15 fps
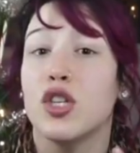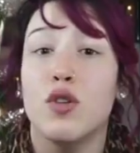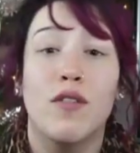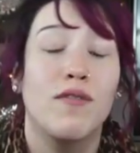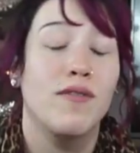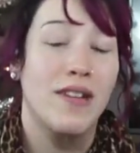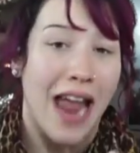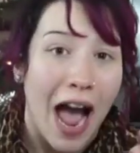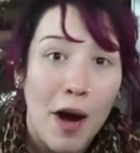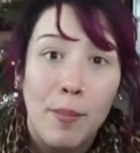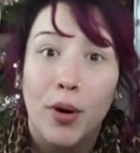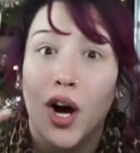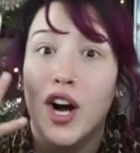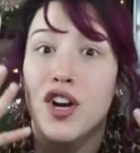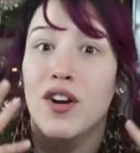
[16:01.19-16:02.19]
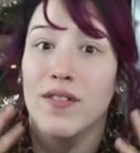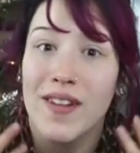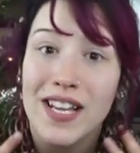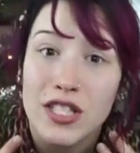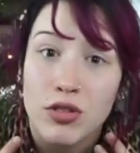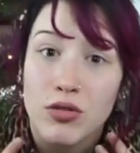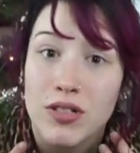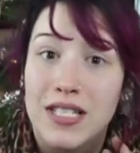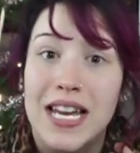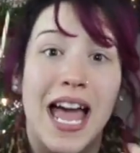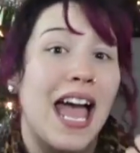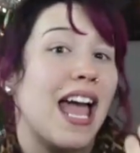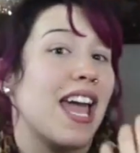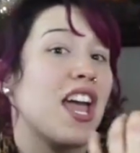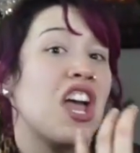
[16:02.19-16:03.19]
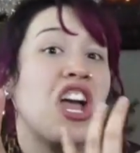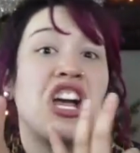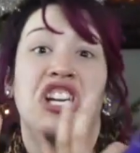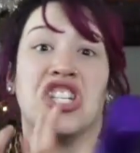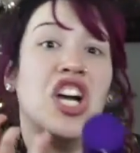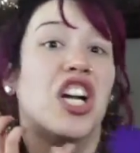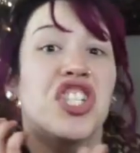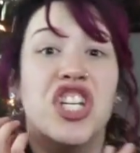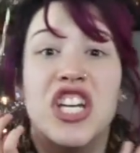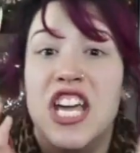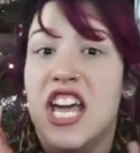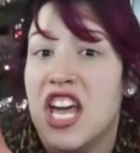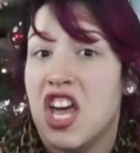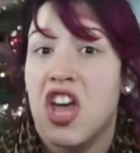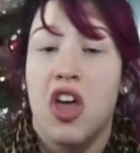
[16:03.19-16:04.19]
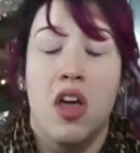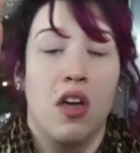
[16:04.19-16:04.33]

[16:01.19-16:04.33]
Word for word: you've now put on your face through the day, touching it,